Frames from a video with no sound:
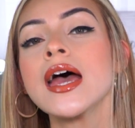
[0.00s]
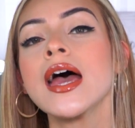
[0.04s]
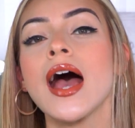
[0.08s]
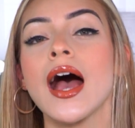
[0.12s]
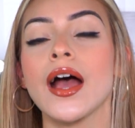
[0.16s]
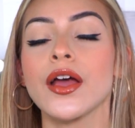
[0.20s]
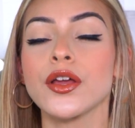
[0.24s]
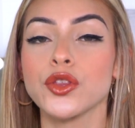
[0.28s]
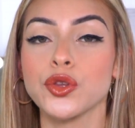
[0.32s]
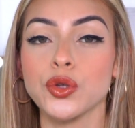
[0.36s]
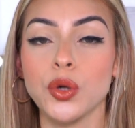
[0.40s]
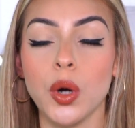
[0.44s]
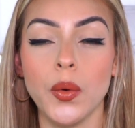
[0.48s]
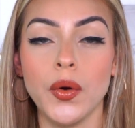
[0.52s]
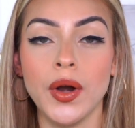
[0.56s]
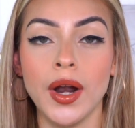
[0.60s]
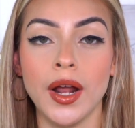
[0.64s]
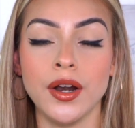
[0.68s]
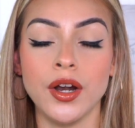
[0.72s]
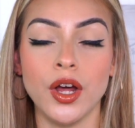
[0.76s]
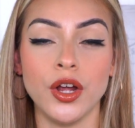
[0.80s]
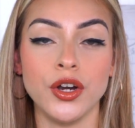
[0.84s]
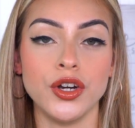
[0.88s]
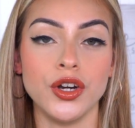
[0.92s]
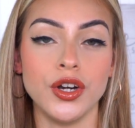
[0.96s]
I throw it on
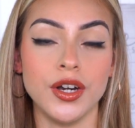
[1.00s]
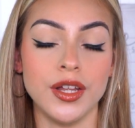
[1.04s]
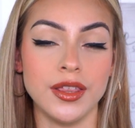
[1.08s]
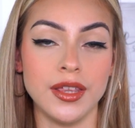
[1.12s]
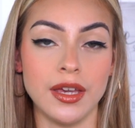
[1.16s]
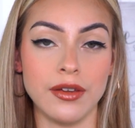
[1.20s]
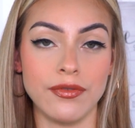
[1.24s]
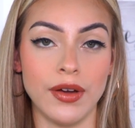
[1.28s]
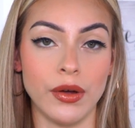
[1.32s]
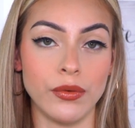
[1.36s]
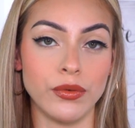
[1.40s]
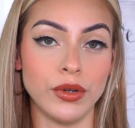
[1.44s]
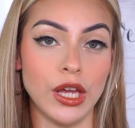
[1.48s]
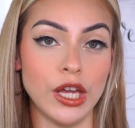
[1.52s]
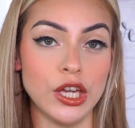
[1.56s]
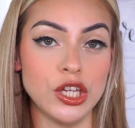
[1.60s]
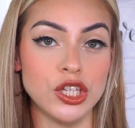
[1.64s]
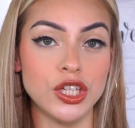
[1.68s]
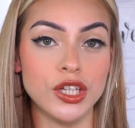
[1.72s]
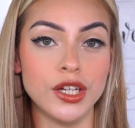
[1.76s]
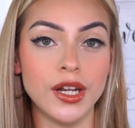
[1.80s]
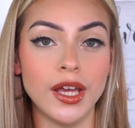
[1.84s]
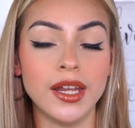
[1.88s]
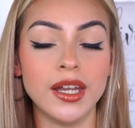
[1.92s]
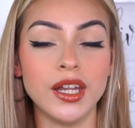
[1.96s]
underneath a
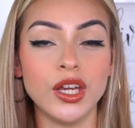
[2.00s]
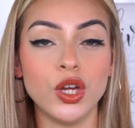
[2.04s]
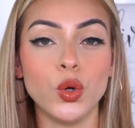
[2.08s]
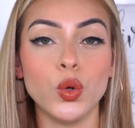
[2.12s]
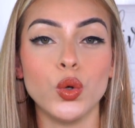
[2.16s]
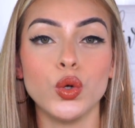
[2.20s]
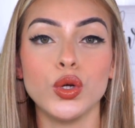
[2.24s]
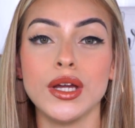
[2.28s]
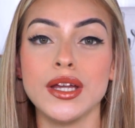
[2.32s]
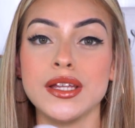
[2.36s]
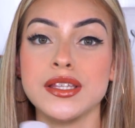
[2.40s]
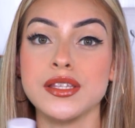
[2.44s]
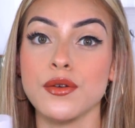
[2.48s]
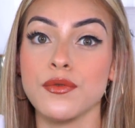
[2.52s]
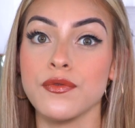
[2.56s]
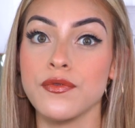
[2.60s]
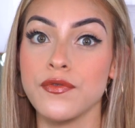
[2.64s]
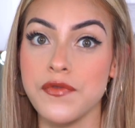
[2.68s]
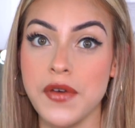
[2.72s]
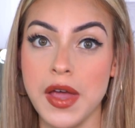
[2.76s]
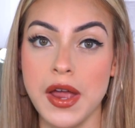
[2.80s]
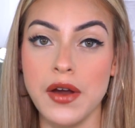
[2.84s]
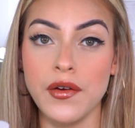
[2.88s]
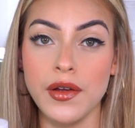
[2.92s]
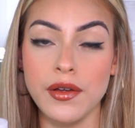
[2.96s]
foundation, and it creates a
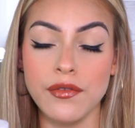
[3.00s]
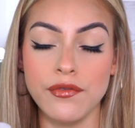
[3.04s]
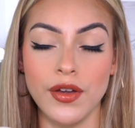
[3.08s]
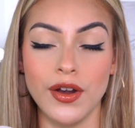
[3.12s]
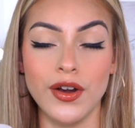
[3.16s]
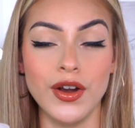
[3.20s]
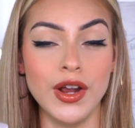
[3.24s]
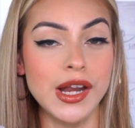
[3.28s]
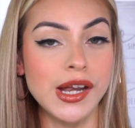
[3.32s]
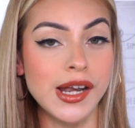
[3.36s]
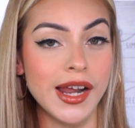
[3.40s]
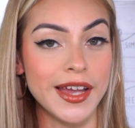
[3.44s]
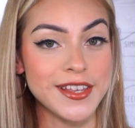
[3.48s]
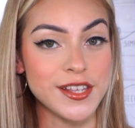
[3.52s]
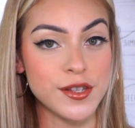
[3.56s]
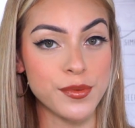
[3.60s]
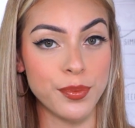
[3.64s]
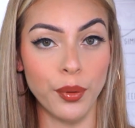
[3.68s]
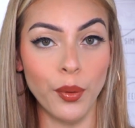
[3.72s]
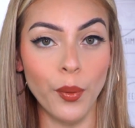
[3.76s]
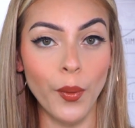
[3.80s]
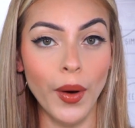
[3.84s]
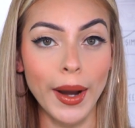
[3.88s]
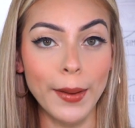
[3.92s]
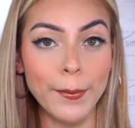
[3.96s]
very, very nice
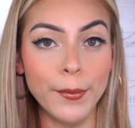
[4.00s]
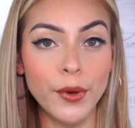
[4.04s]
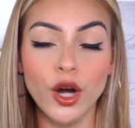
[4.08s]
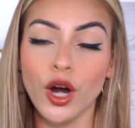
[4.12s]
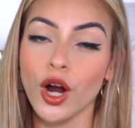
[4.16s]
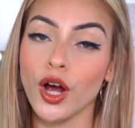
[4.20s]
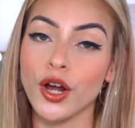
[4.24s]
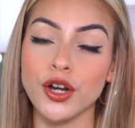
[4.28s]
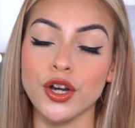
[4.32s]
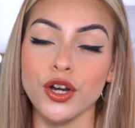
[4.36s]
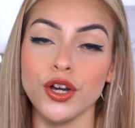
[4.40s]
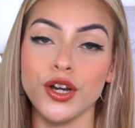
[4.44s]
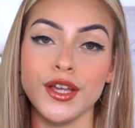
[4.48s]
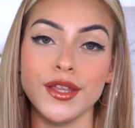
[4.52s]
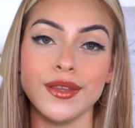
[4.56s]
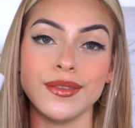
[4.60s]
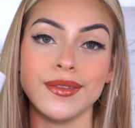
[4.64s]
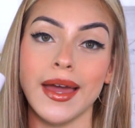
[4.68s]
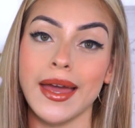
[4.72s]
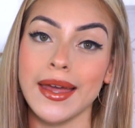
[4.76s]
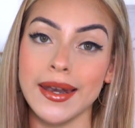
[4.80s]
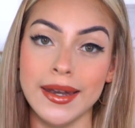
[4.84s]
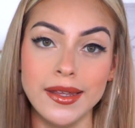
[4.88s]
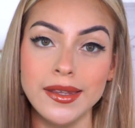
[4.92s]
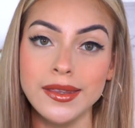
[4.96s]
primer underneath
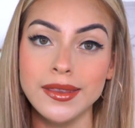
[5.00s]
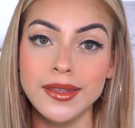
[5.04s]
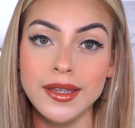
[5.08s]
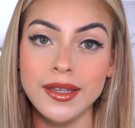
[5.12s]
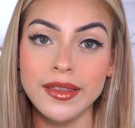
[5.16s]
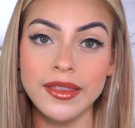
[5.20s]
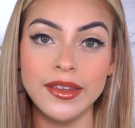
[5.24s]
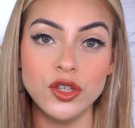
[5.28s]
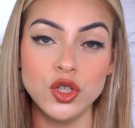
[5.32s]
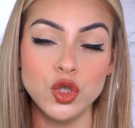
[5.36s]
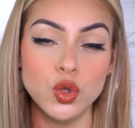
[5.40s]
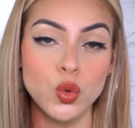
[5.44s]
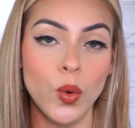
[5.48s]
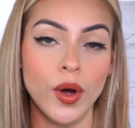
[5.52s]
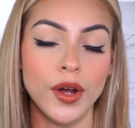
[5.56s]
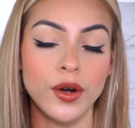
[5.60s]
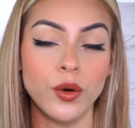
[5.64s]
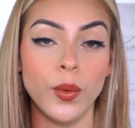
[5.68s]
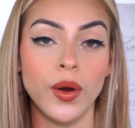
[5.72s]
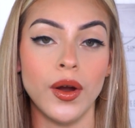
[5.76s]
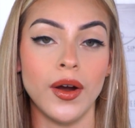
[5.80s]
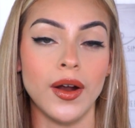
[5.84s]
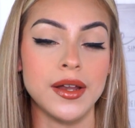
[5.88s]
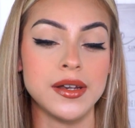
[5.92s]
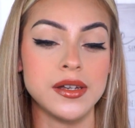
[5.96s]
anything that you want to
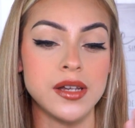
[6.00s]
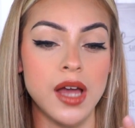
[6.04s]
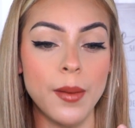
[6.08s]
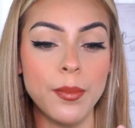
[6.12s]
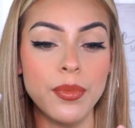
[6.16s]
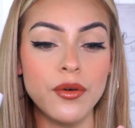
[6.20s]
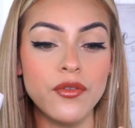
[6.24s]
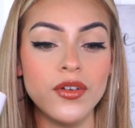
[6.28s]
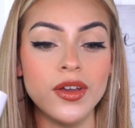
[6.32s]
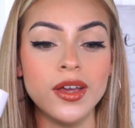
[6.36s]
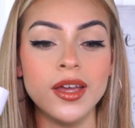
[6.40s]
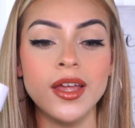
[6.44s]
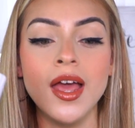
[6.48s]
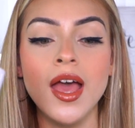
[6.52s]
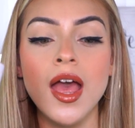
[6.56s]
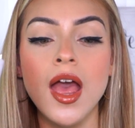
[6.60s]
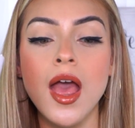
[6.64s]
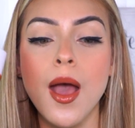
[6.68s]
wear on top of it.